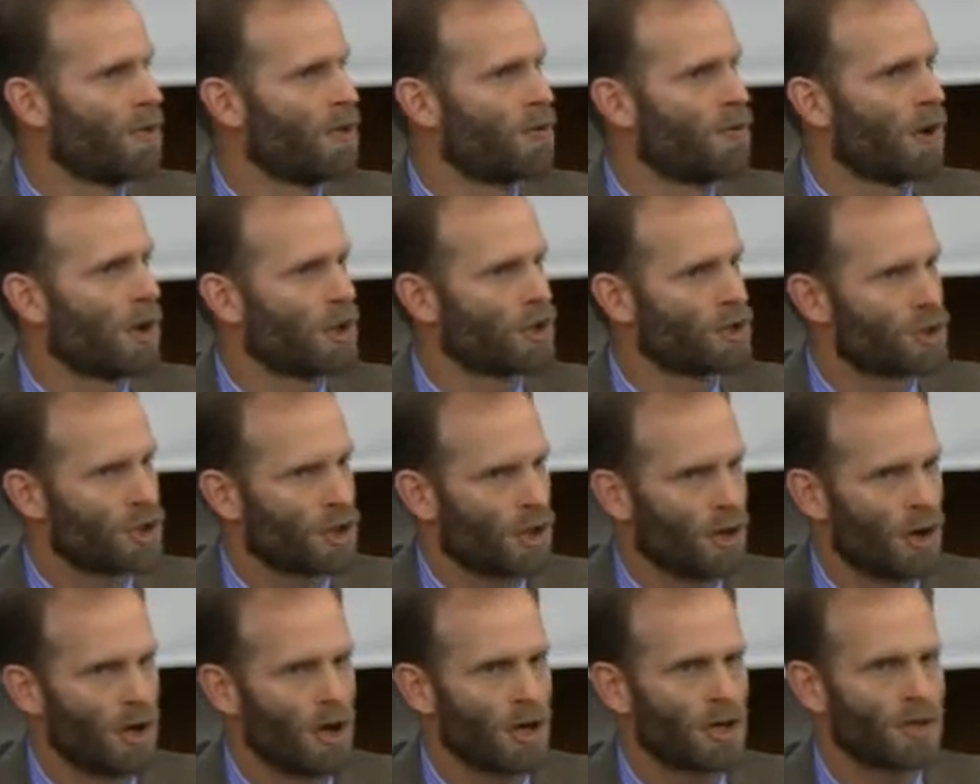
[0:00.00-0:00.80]
who are
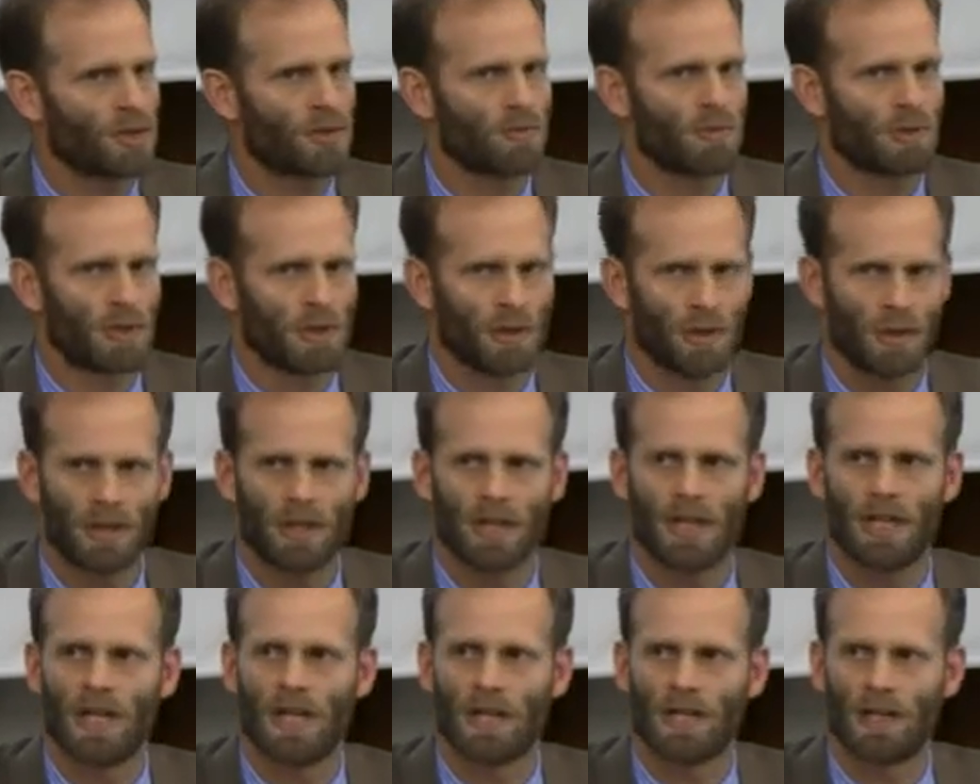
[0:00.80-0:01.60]
charged with
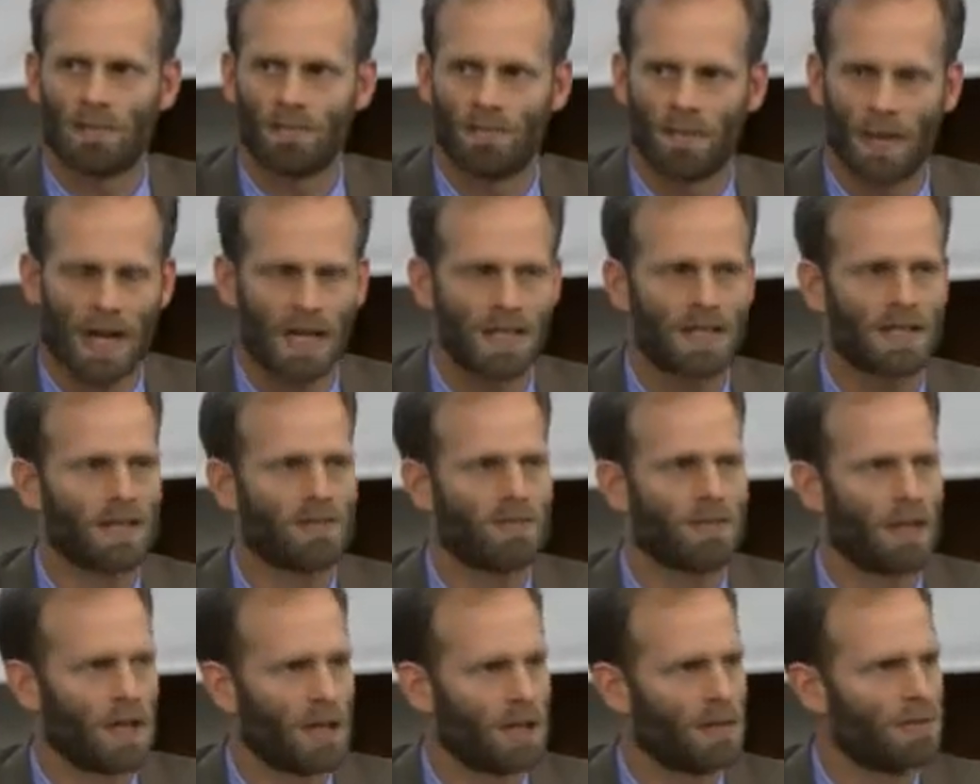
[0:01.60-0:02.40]
looking at the best
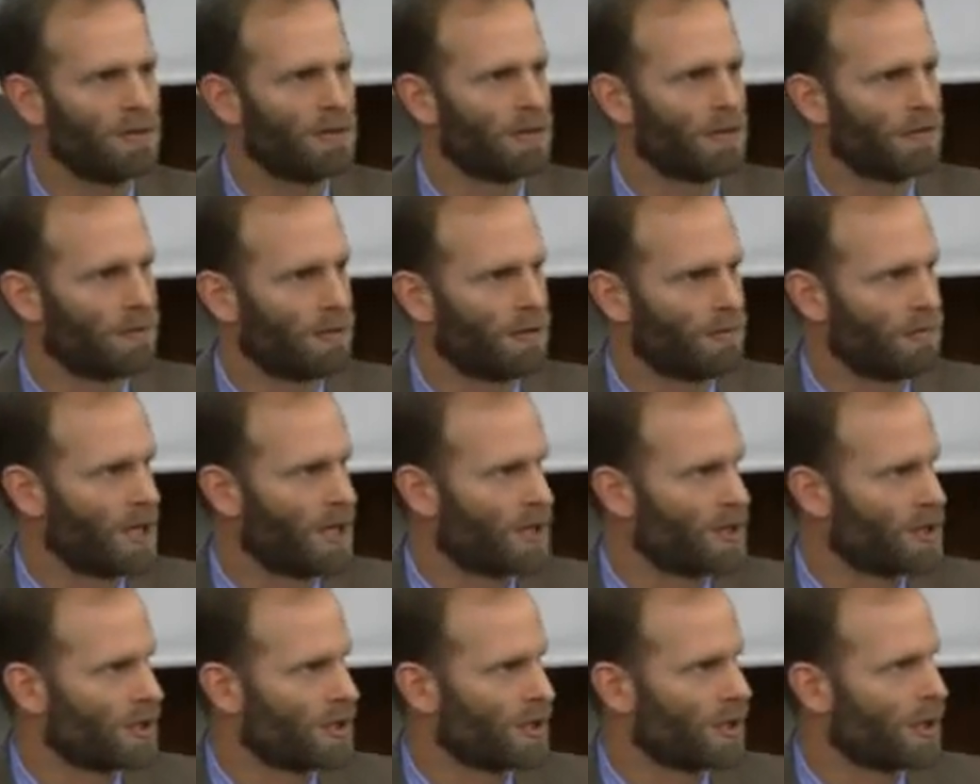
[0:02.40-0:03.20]
available
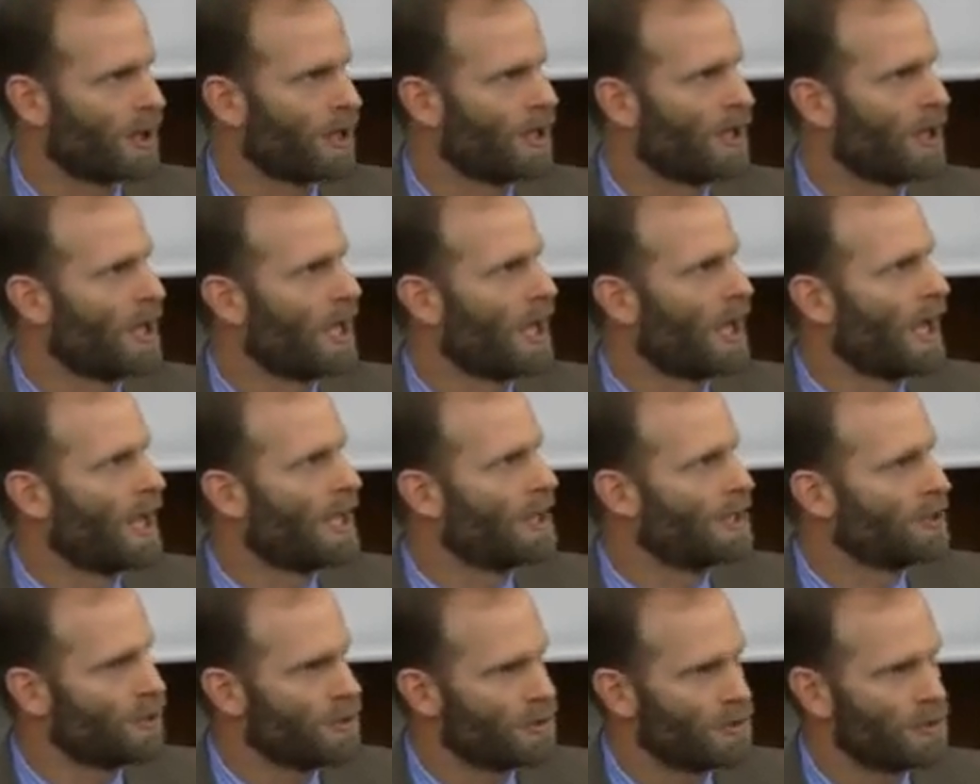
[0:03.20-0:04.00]
information
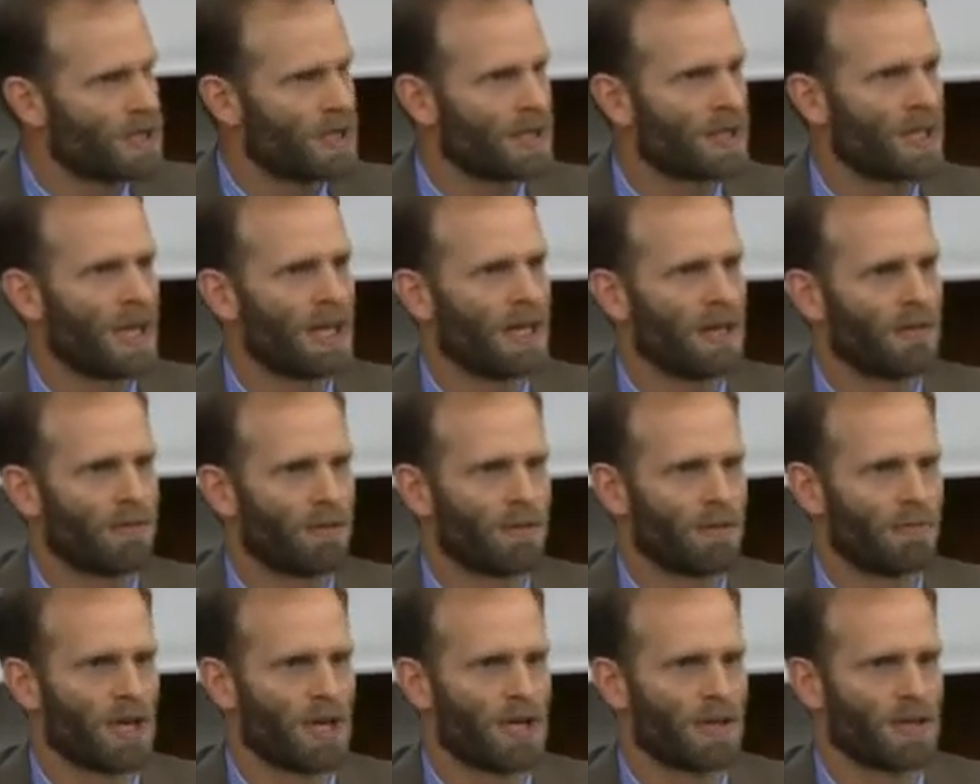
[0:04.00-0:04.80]
and using that
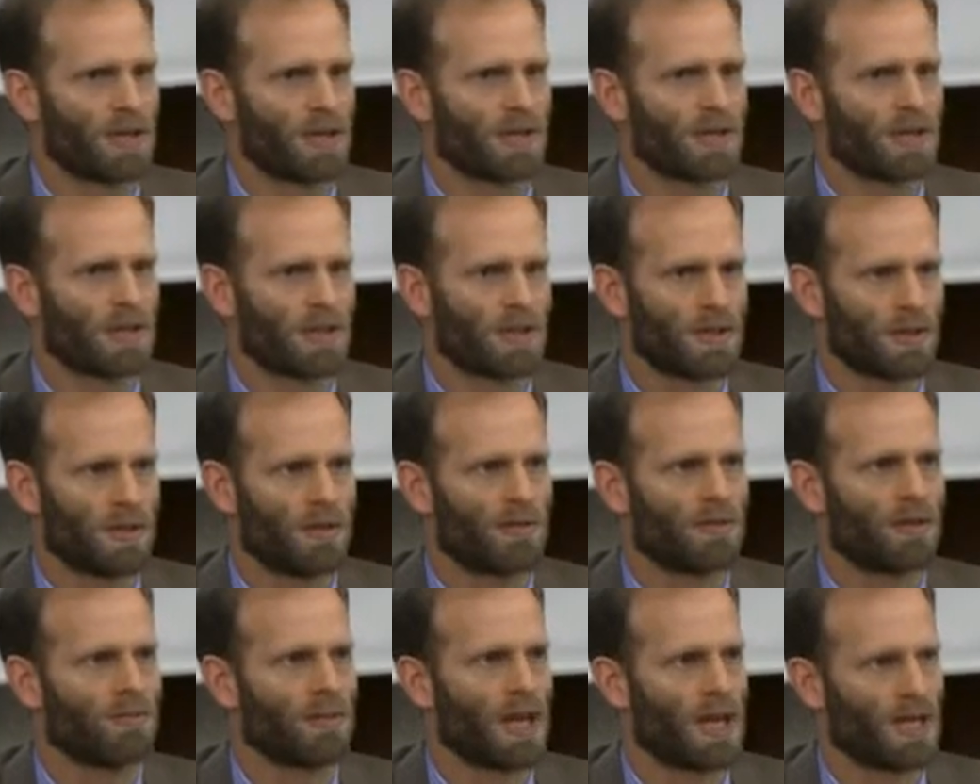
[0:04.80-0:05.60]
information to
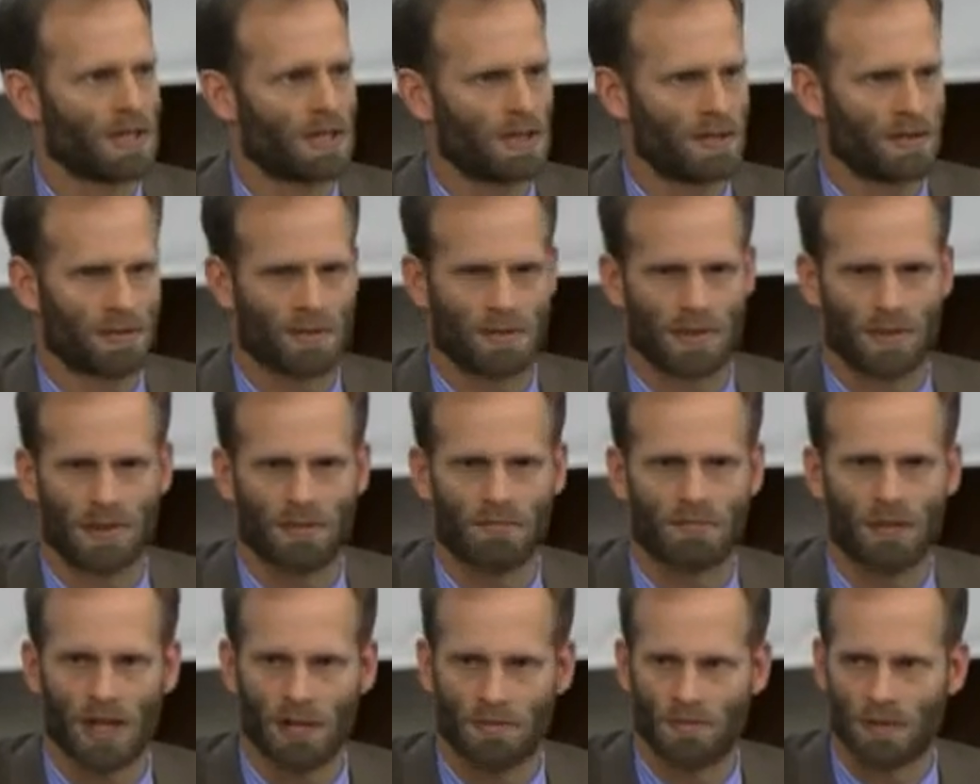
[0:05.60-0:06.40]
serve the best interest
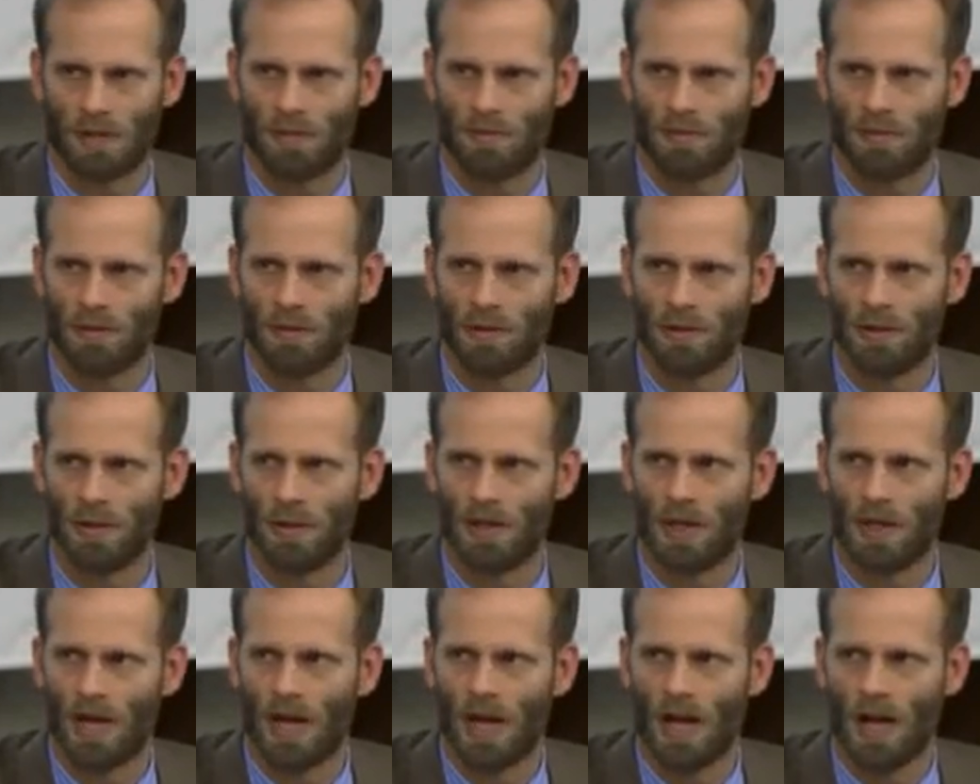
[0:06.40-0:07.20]
of Maine people.
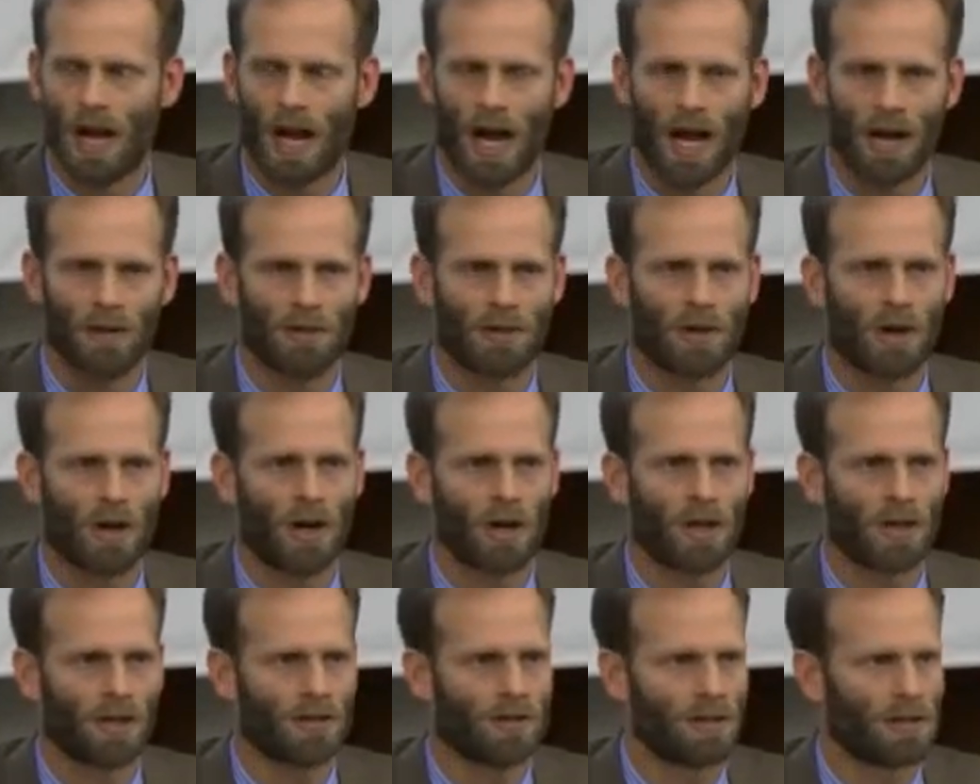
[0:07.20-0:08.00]
I would
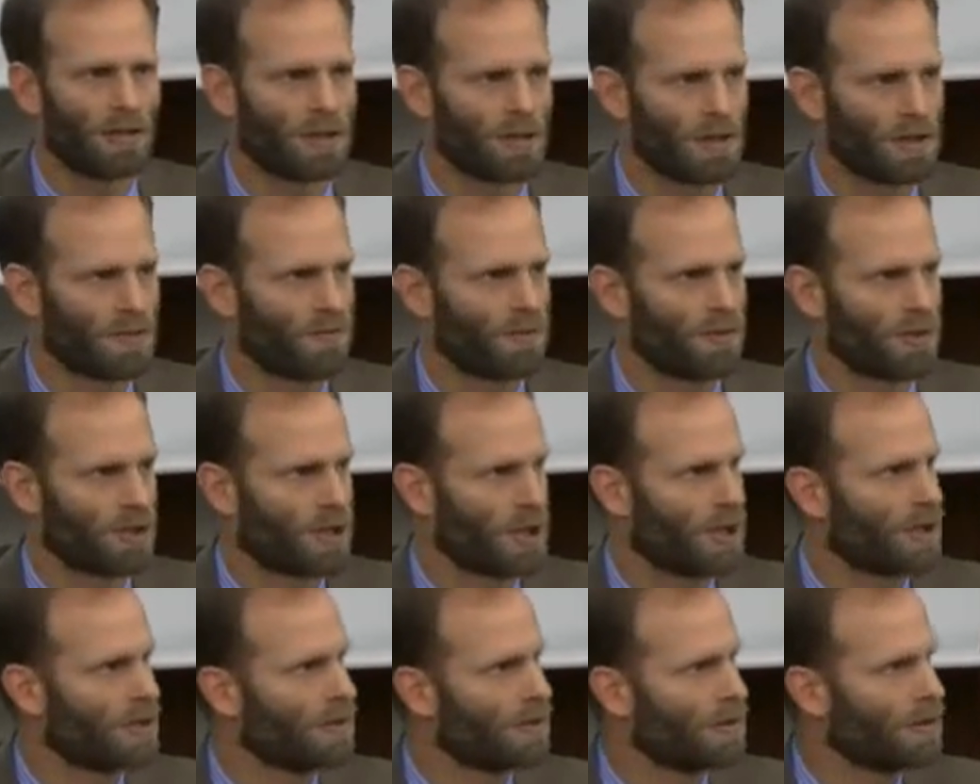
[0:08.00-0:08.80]
argue that this
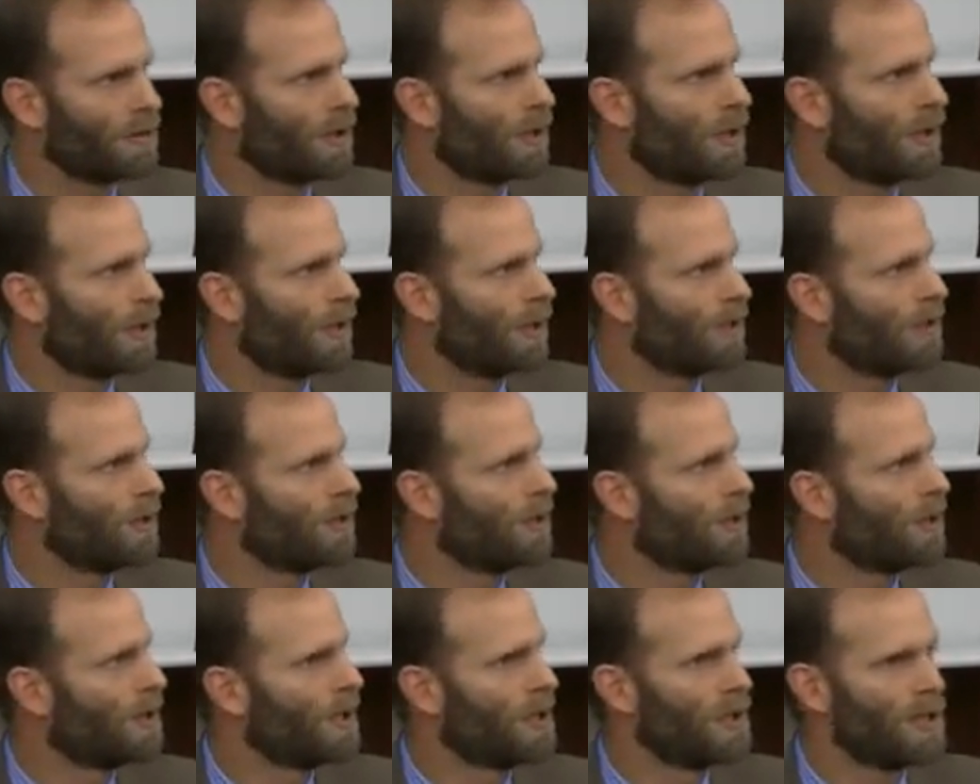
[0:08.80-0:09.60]
particular
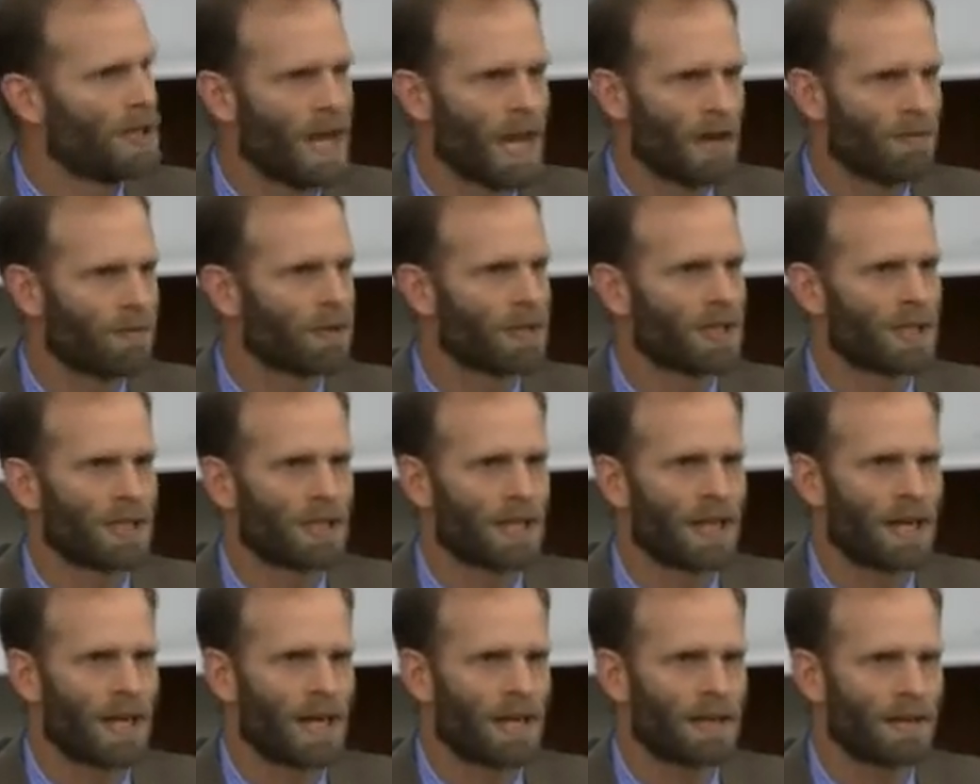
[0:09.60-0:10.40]
law never
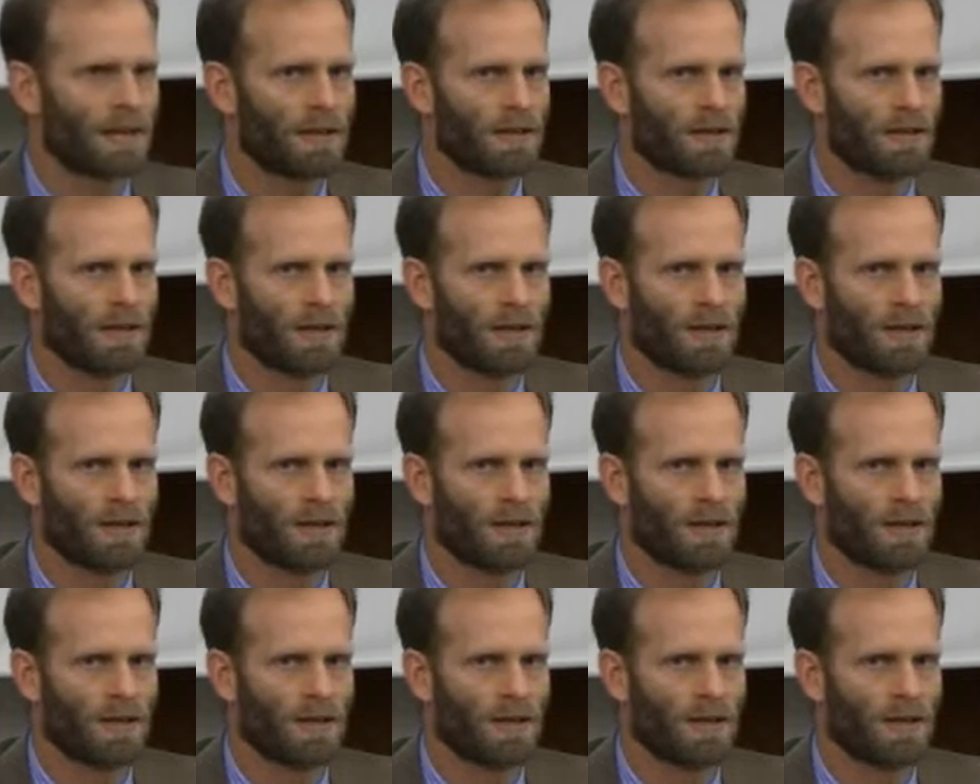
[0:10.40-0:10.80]
did that.